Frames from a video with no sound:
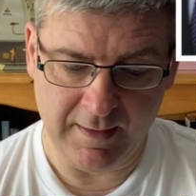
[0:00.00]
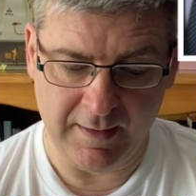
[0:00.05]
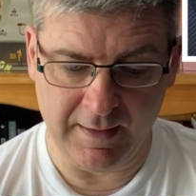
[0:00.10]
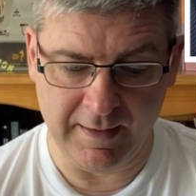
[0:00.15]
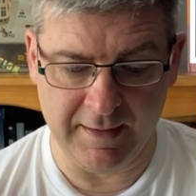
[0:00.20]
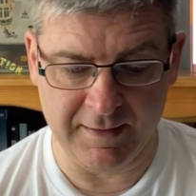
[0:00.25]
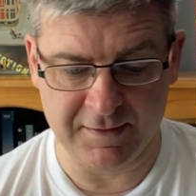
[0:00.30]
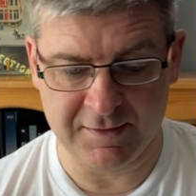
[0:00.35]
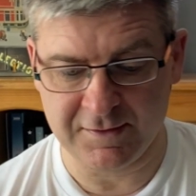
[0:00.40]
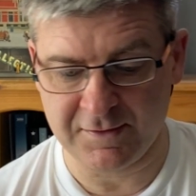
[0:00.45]

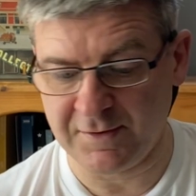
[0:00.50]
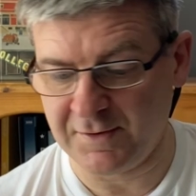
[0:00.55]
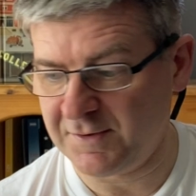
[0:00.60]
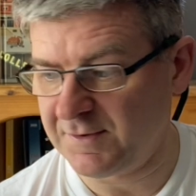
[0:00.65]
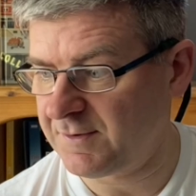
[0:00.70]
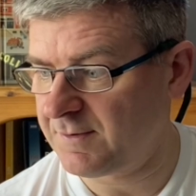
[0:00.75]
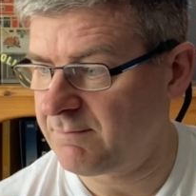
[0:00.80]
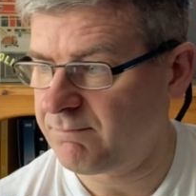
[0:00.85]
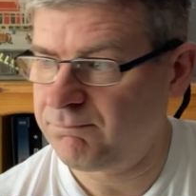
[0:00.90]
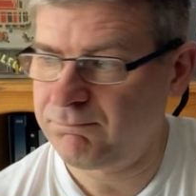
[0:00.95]
It's
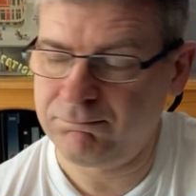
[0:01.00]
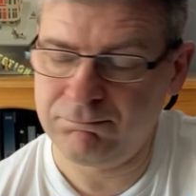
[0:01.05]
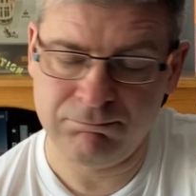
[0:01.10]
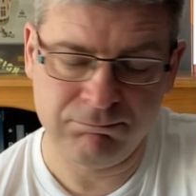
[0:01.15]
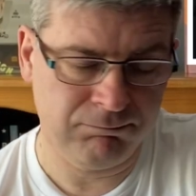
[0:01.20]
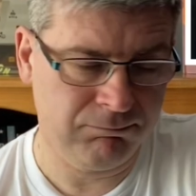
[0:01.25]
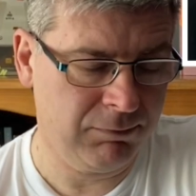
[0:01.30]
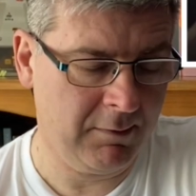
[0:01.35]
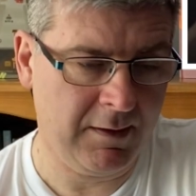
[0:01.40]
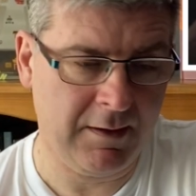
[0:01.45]
just,
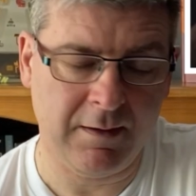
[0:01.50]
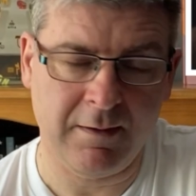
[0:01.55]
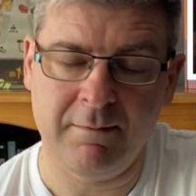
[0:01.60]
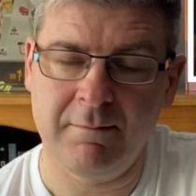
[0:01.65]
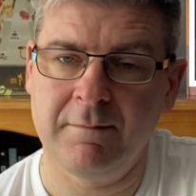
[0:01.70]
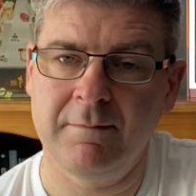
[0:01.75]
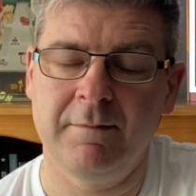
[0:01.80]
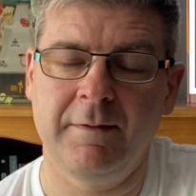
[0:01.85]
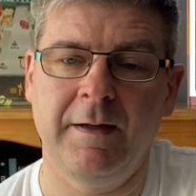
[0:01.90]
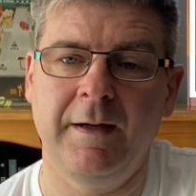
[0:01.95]
you know,
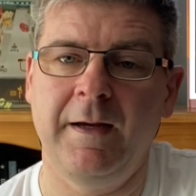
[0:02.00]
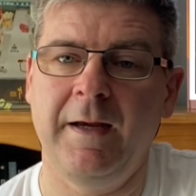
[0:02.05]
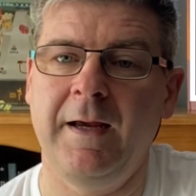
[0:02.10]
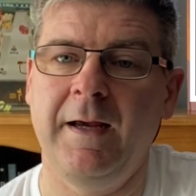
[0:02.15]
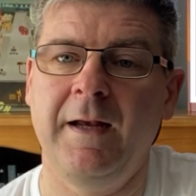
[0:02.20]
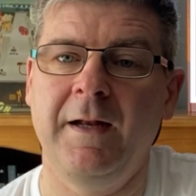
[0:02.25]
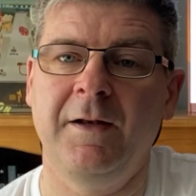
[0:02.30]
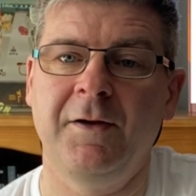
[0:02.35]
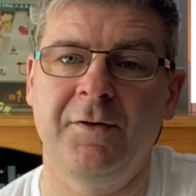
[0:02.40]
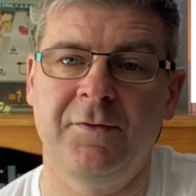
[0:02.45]

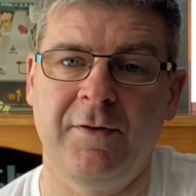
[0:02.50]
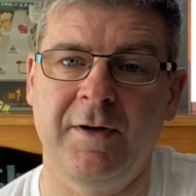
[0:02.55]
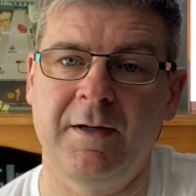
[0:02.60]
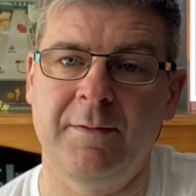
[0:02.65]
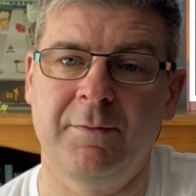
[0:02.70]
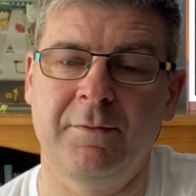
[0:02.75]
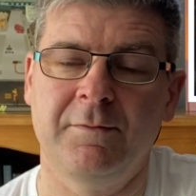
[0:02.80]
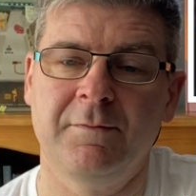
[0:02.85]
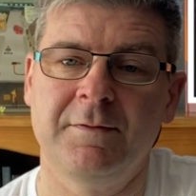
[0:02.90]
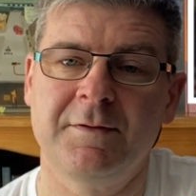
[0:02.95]

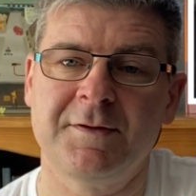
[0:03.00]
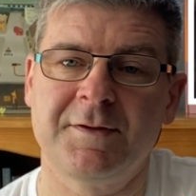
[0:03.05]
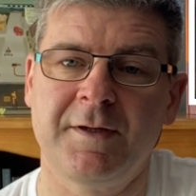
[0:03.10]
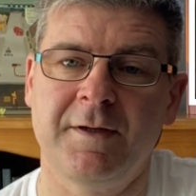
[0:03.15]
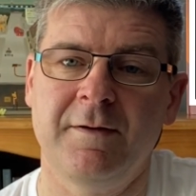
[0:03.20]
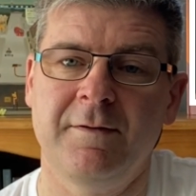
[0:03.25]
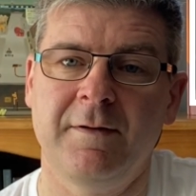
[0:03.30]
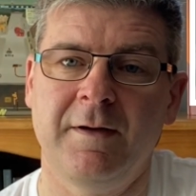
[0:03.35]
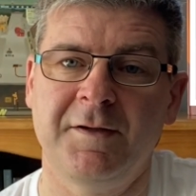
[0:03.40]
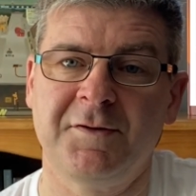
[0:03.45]
incredible.
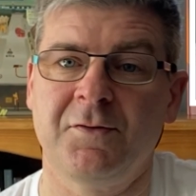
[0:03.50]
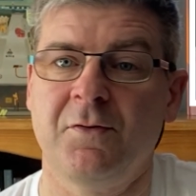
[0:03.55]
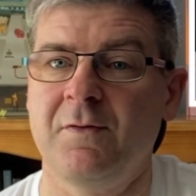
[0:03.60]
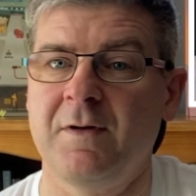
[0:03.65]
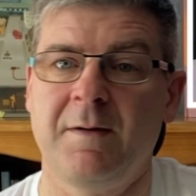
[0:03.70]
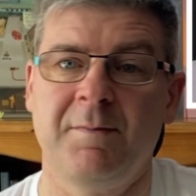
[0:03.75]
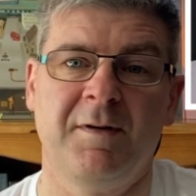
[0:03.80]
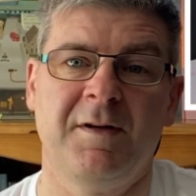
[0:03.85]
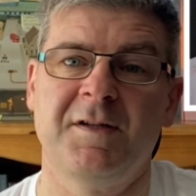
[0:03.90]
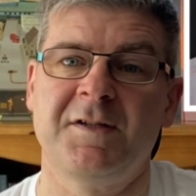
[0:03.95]
So that's all
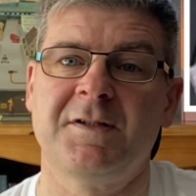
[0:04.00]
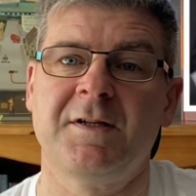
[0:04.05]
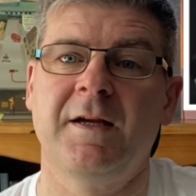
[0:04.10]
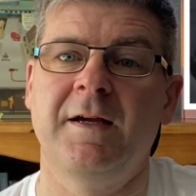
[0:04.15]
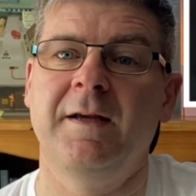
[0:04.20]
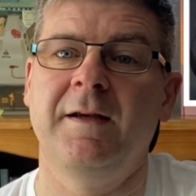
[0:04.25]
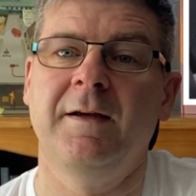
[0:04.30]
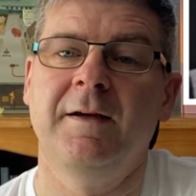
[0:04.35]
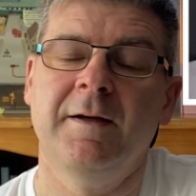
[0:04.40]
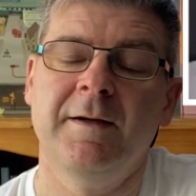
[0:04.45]
I'm going to
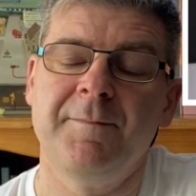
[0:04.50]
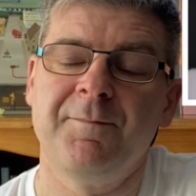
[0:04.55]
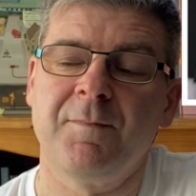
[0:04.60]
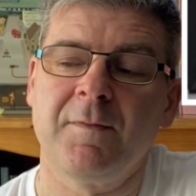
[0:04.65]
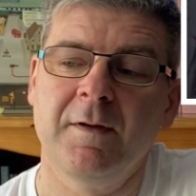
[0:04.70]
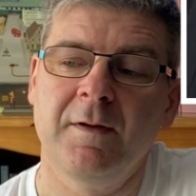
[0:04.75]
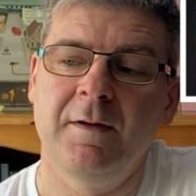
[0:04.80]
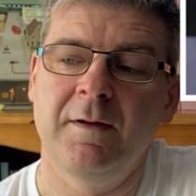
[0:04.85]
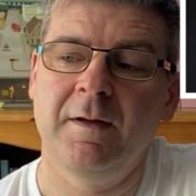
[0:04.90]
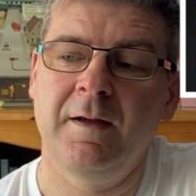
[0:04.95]
say.
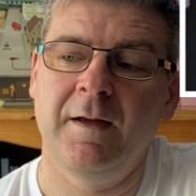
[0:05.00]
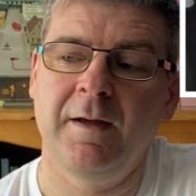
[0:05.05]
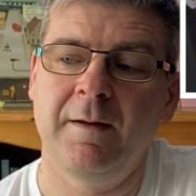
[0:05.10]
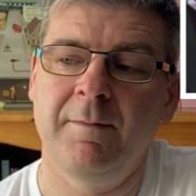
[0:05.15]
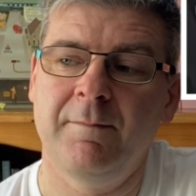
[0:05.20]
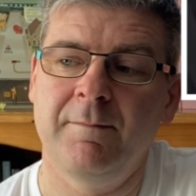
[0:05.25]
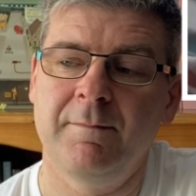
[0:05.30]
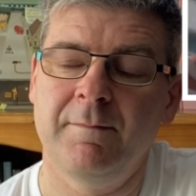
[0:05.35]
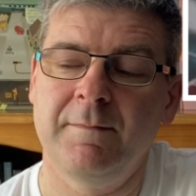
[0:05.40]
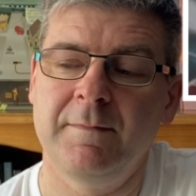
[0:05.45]

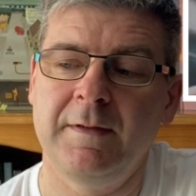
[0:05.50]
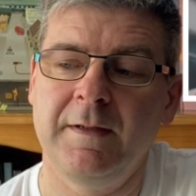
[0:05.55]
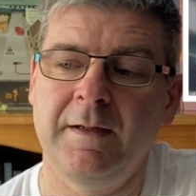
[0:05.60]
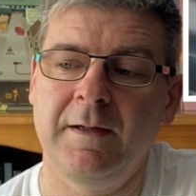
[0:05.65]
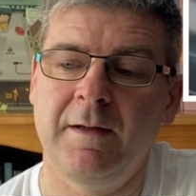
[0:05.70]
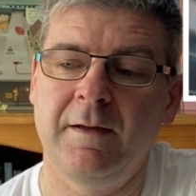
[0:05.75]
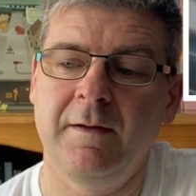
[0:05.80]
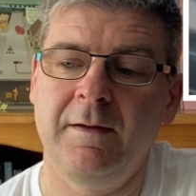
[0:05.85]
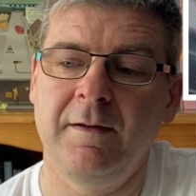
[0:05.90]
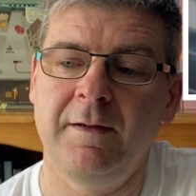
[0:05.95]
You
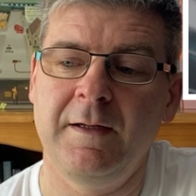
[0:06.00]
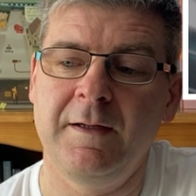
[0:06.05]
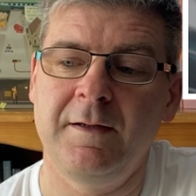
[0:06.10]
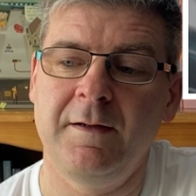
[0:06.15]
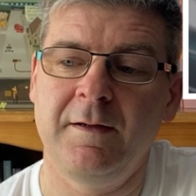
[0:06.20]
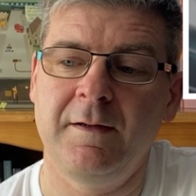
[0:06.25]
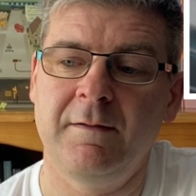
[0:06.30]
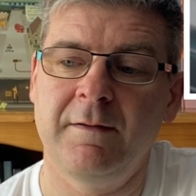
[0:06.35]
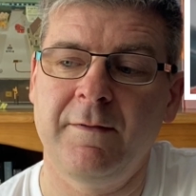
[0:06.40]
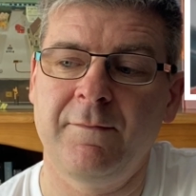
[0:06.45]
know,
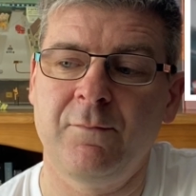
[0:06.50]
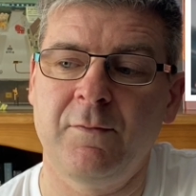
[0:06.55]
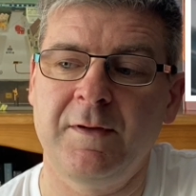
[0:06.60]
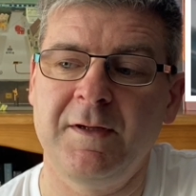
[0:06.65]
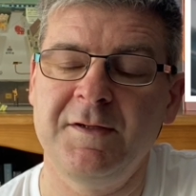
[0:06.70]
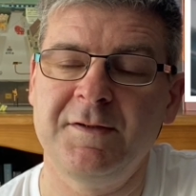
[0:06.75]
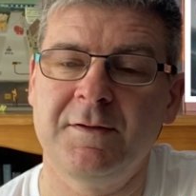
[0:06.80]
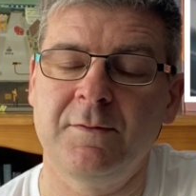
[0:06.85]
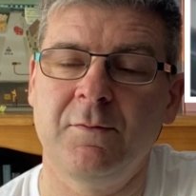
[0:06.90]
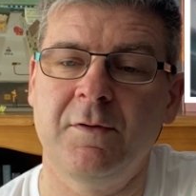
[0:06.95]
everyone
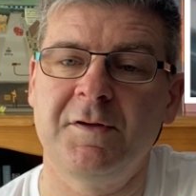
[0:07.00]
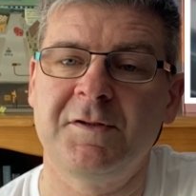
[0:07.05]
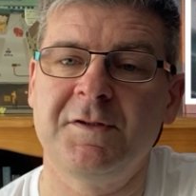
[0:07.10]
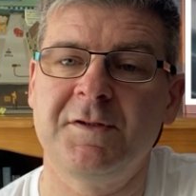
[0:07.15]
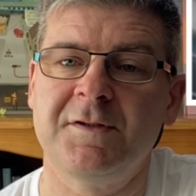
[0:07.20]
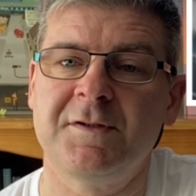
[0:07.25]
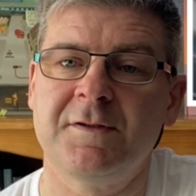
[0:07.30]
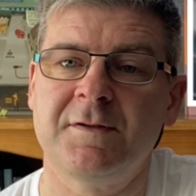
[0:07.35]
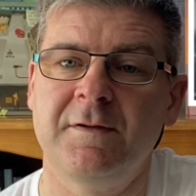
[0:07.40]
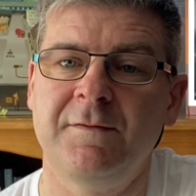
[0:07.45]
needs to watch this.